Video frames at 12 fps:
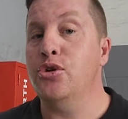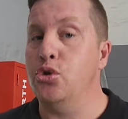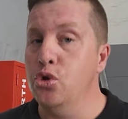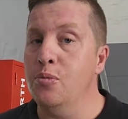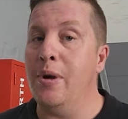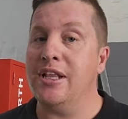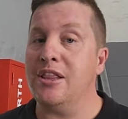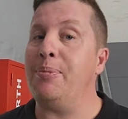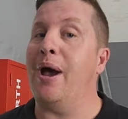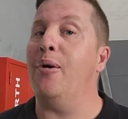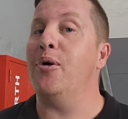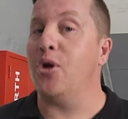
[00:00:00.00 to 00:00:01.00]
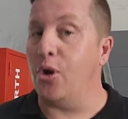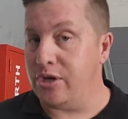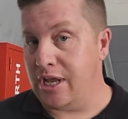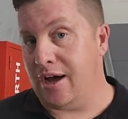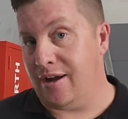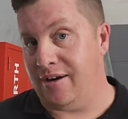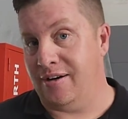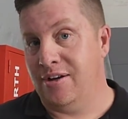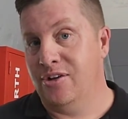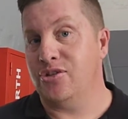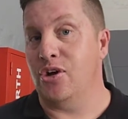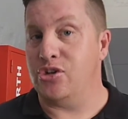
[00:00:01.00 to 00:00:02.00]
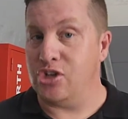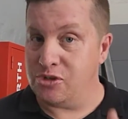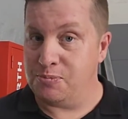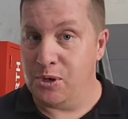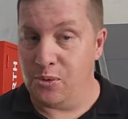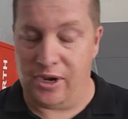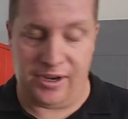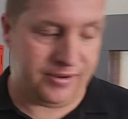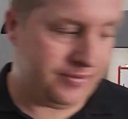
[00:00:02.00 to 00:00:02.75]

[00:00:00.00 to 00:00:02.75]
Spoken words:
do make the power go down, so just beware.